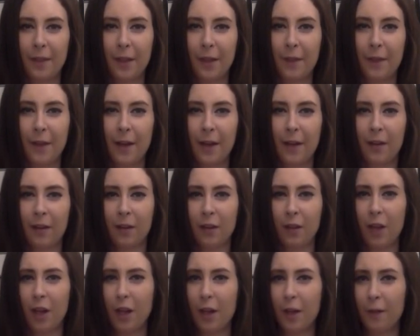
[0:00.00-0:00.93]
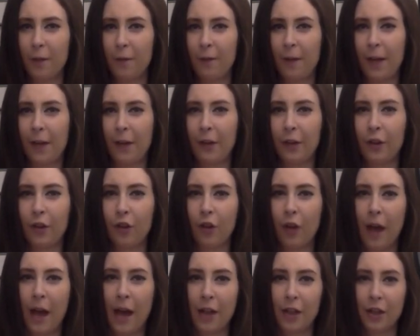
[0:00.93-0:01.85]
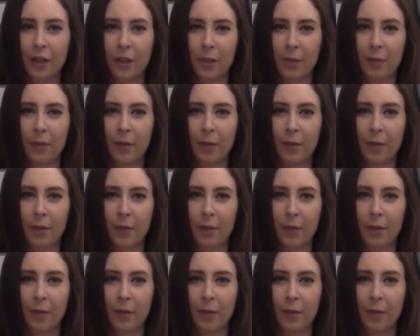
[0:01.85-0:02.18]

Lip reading: they've had a lot of violent clashes